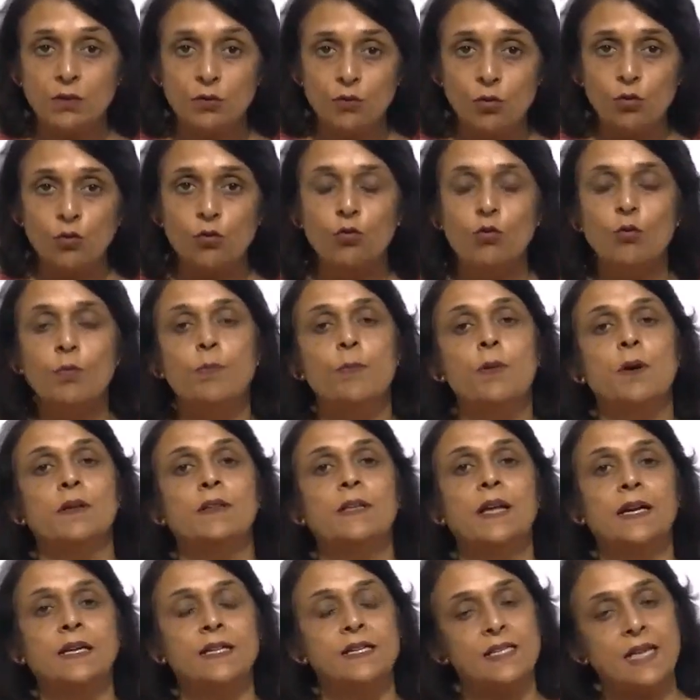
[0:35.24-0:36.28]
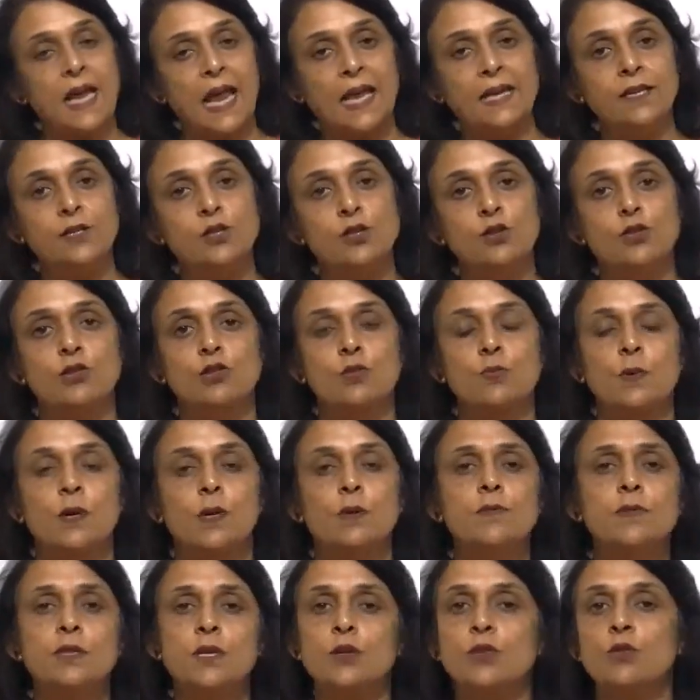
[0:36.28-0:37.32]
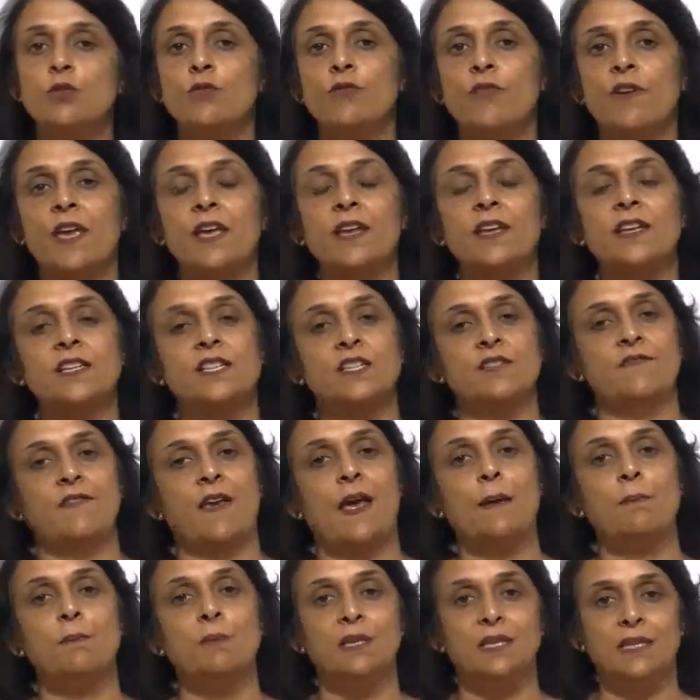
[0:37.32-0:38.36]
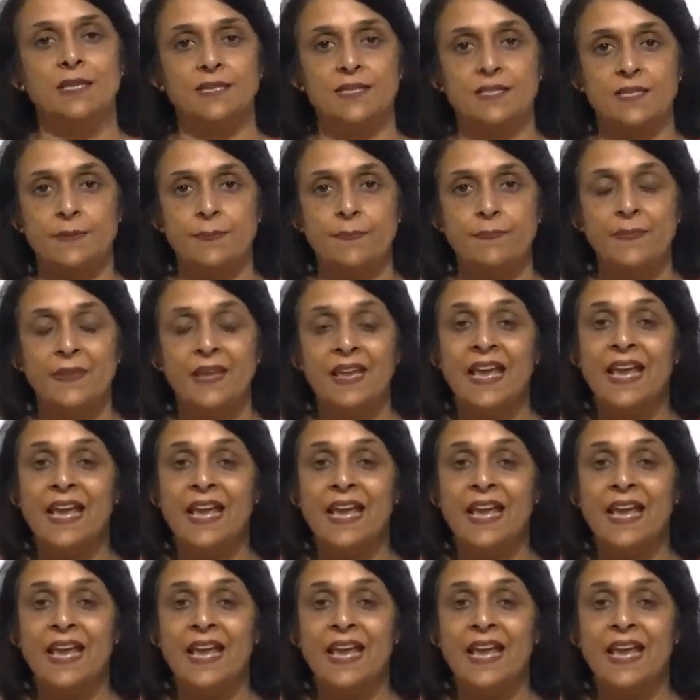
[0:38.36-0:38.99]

group, that is angiosperms, into various families.